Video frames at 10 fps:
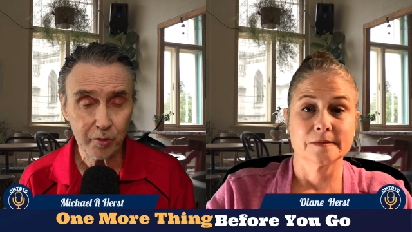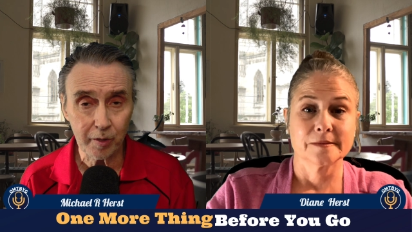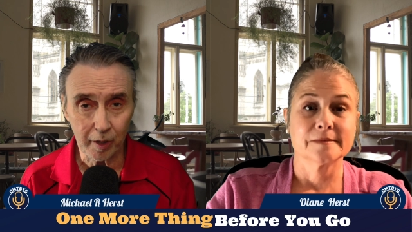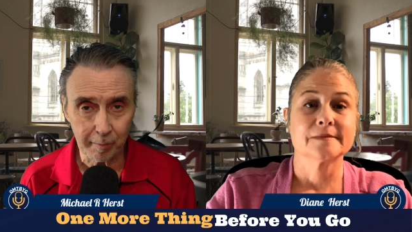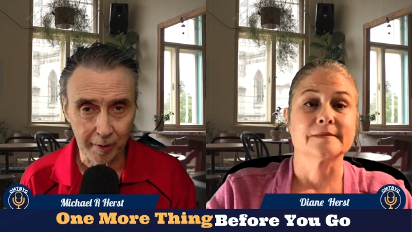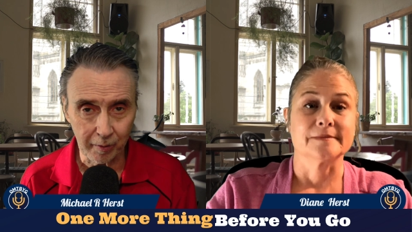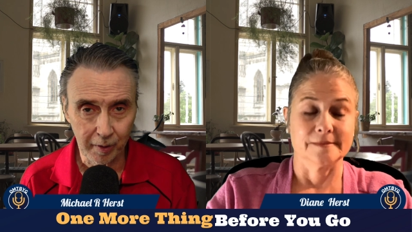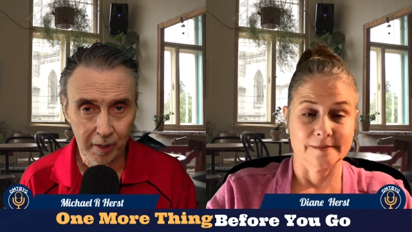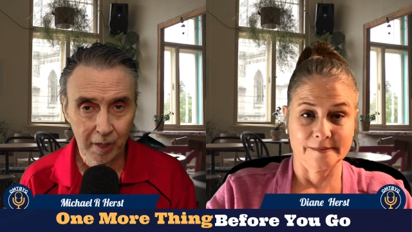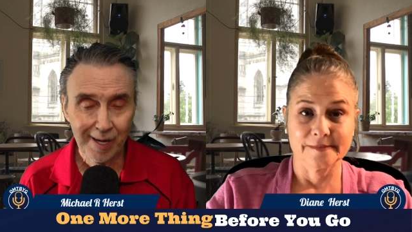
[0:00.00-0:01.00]

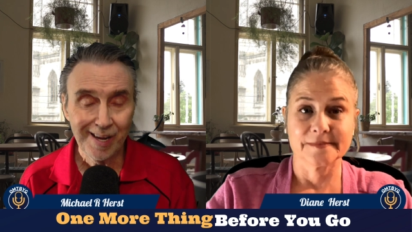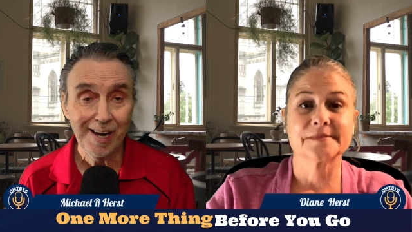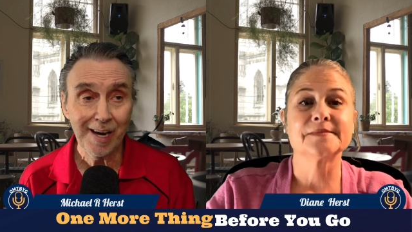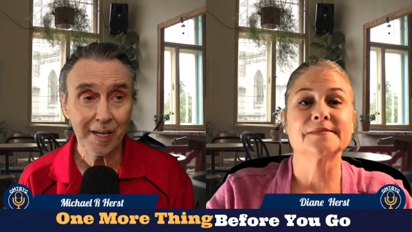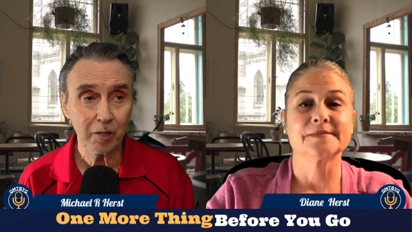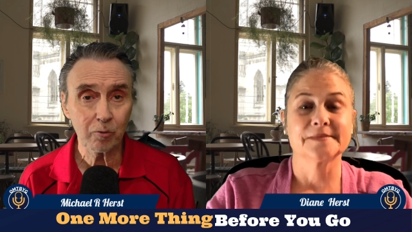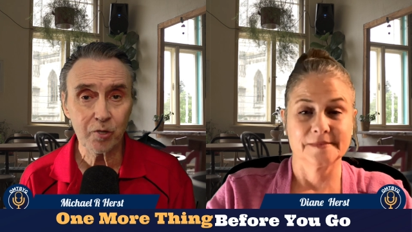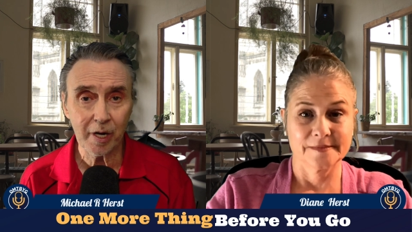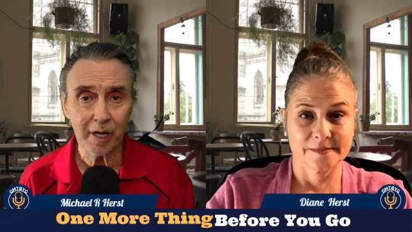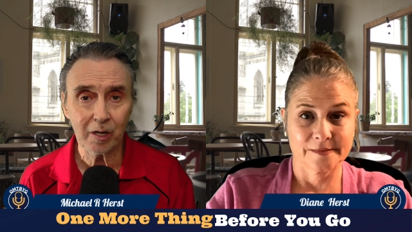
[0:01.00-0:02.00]
Speaker 1: documentary, mm-hmm. and then go
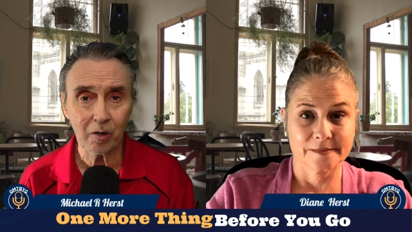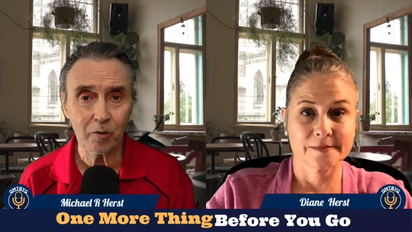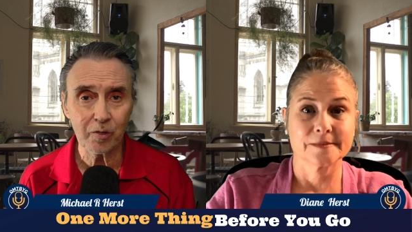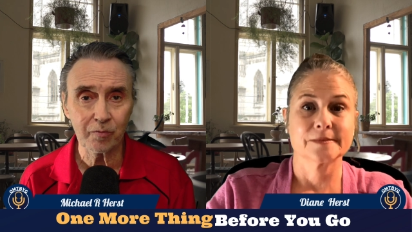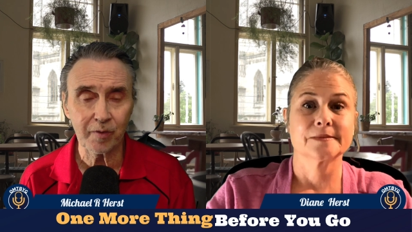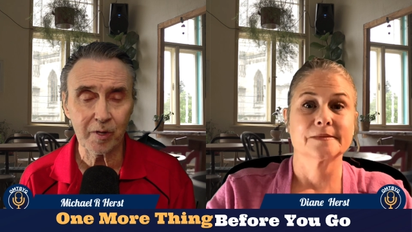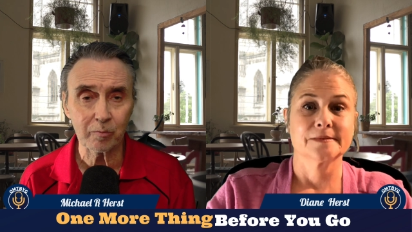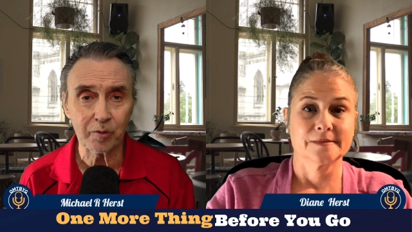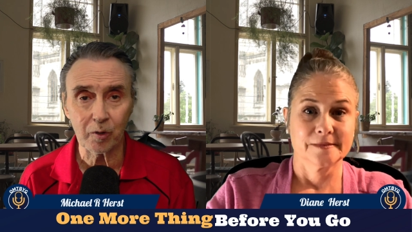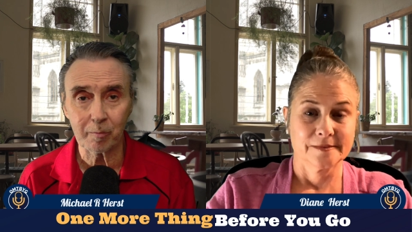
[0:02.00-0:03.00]
check out all these
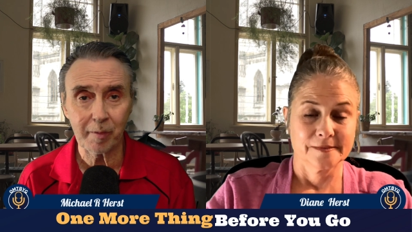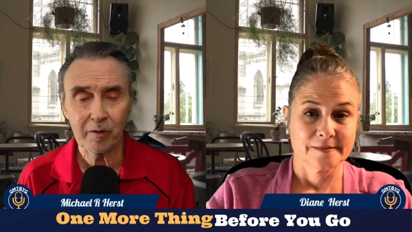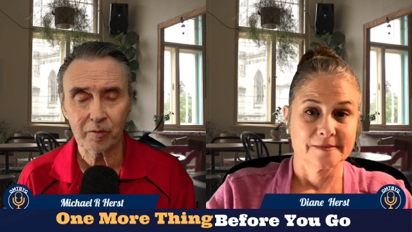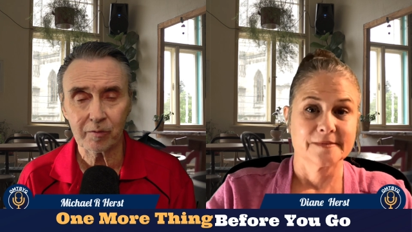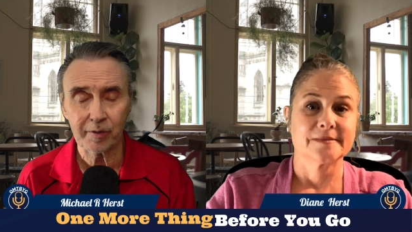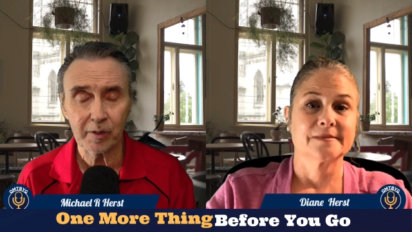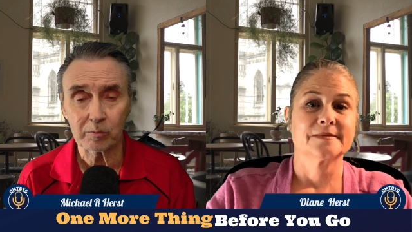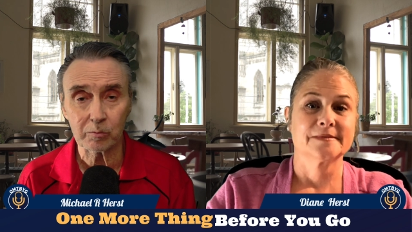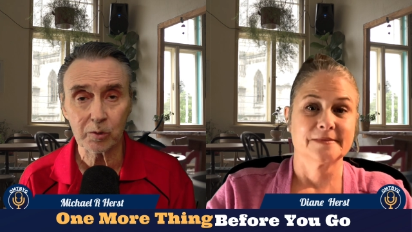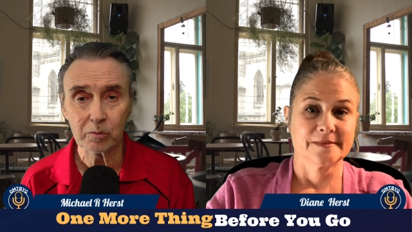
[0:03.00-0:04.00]
films. They're amazing
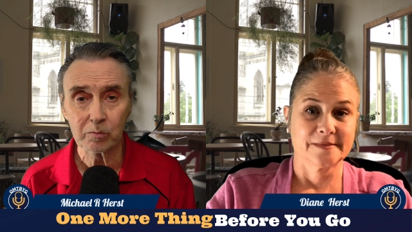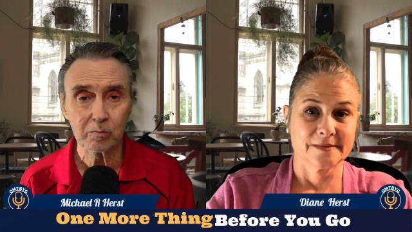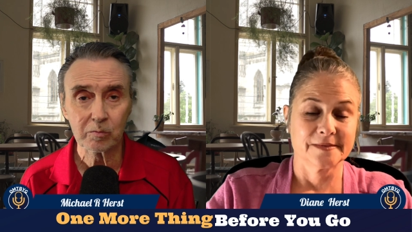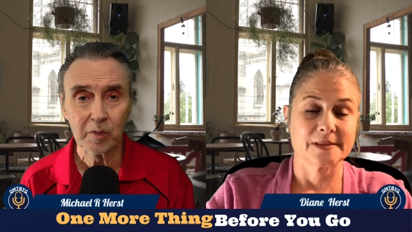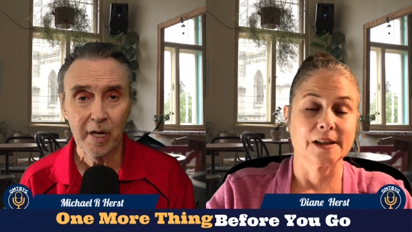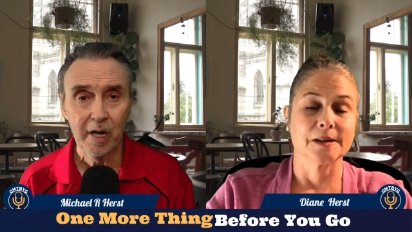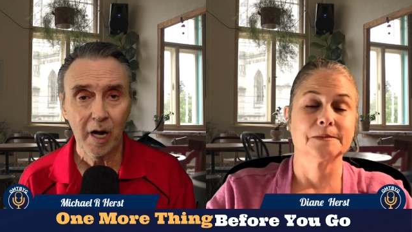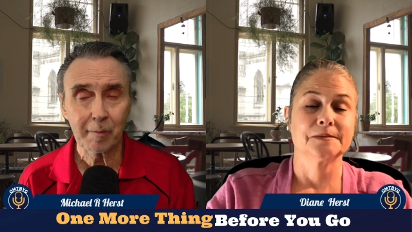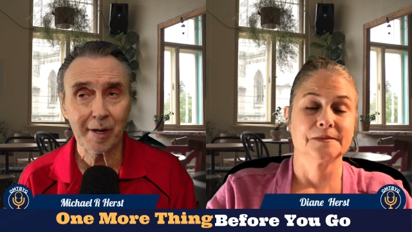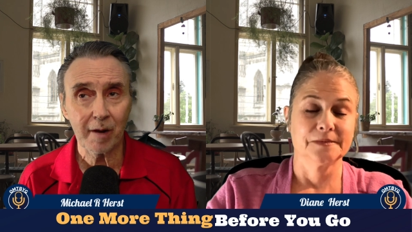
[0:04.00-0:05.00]
films.
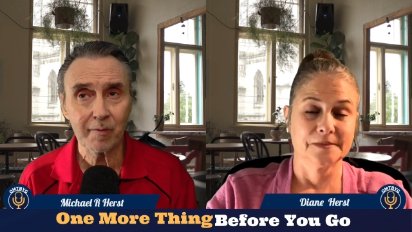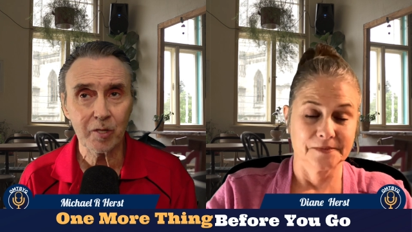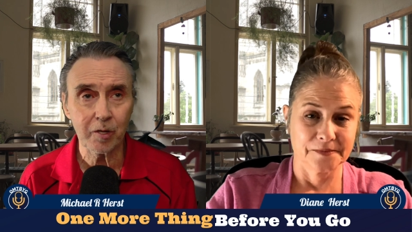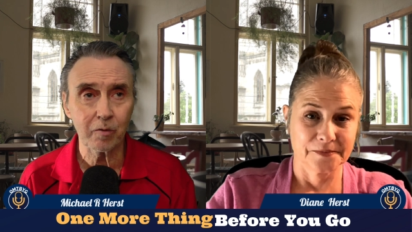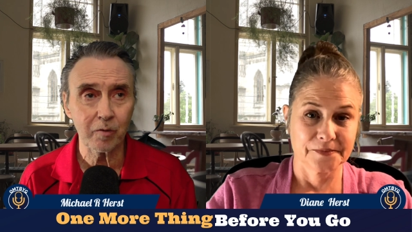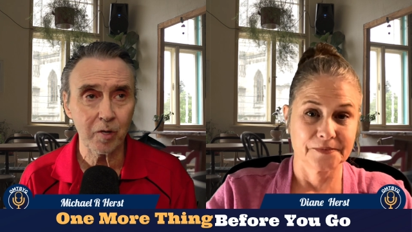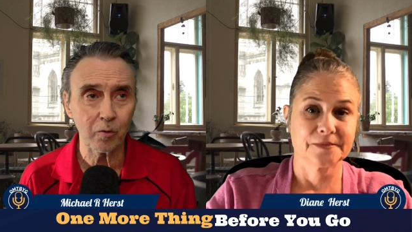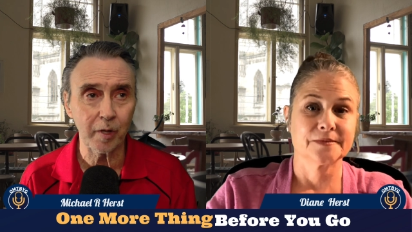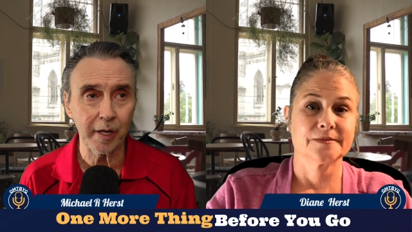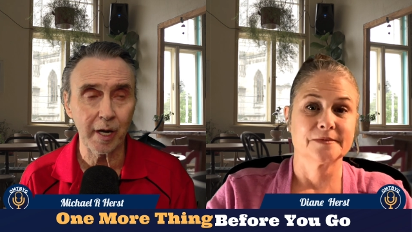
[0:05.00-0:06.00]
Yeah. I mean, obviously, you know
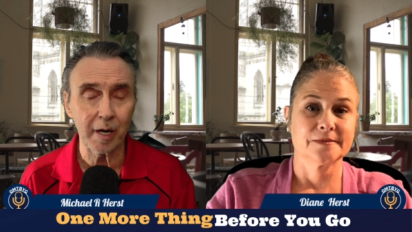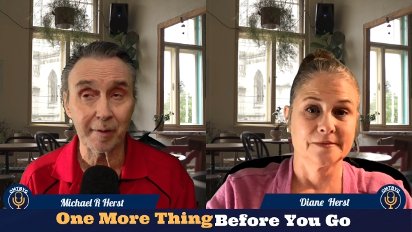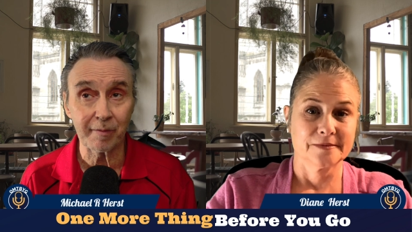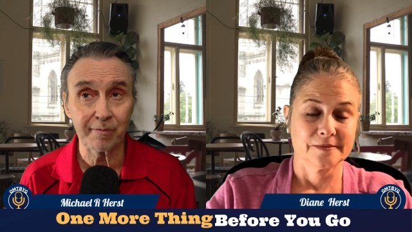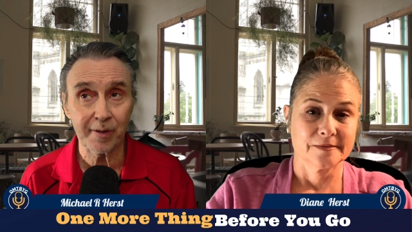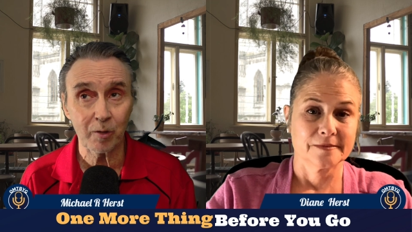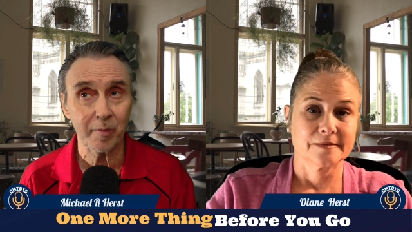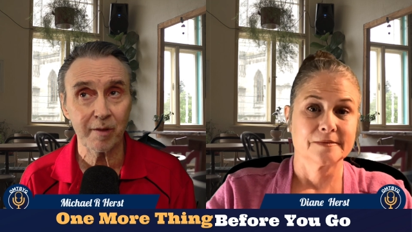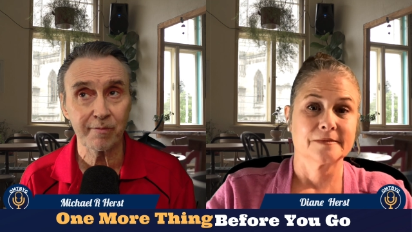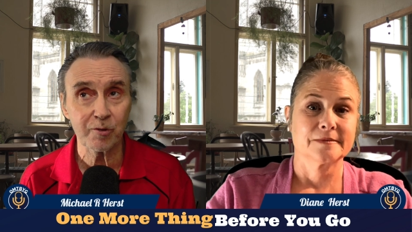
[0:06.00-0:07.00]
that I'm a film
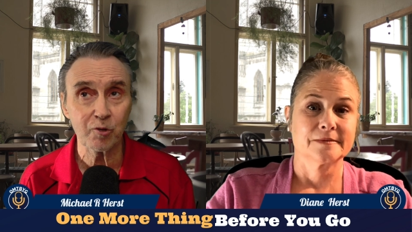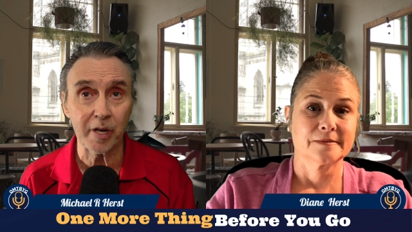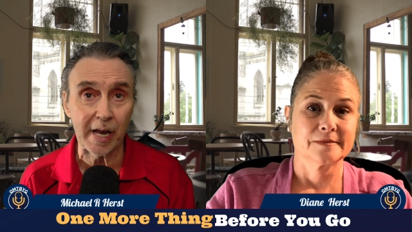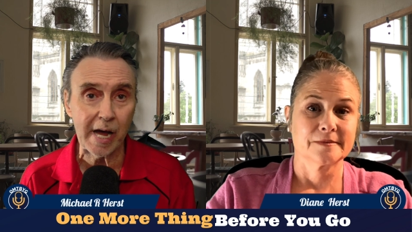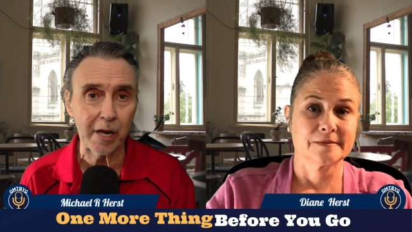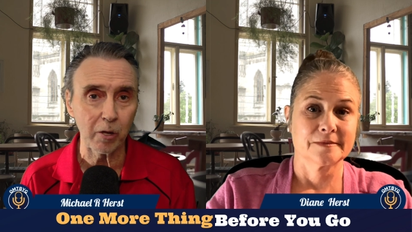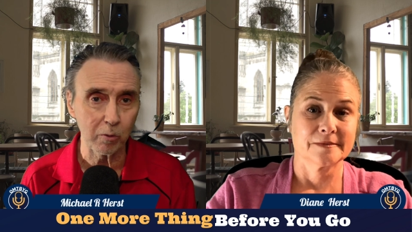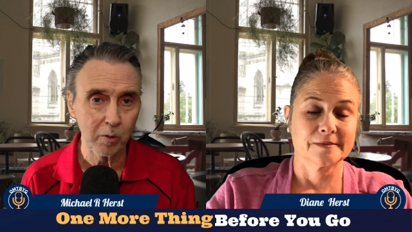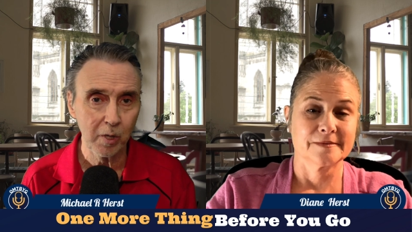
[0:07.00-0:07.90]
aficionado.